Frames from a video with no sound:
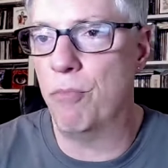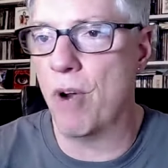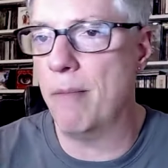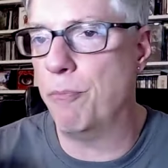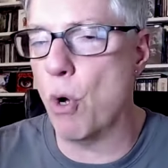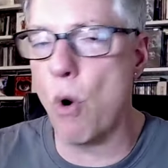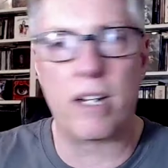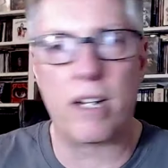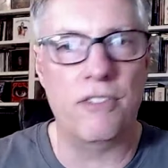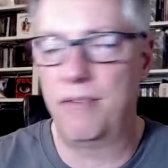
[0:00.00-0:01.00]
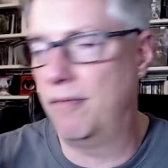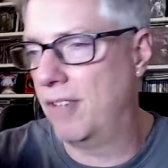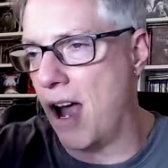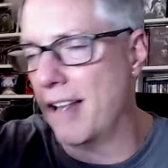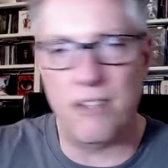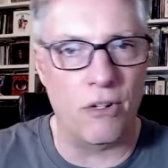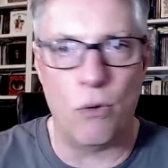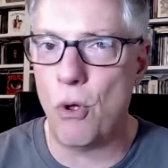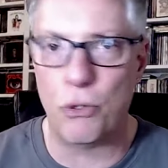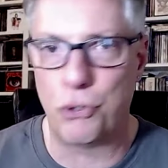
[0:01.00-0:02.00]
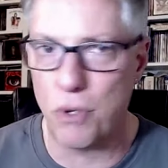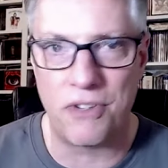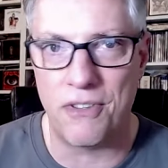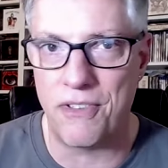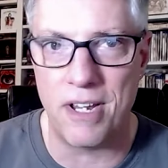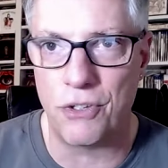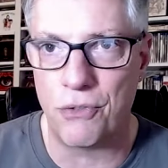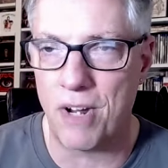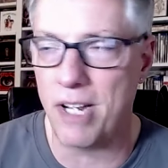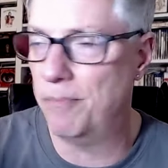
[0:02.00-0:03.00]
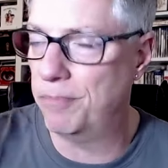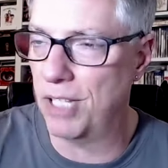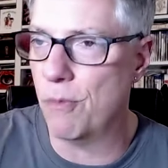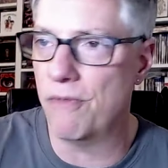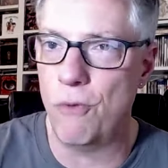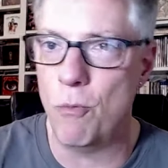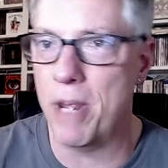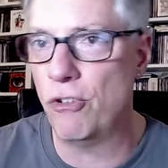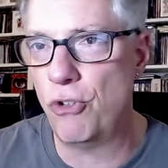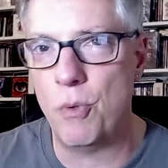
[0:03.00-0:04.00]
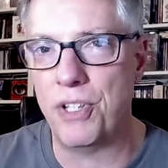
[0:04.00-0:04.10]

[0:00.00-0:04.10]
Brant Bjork is gone and done all sorts of things, right? He played with Fu Manchu.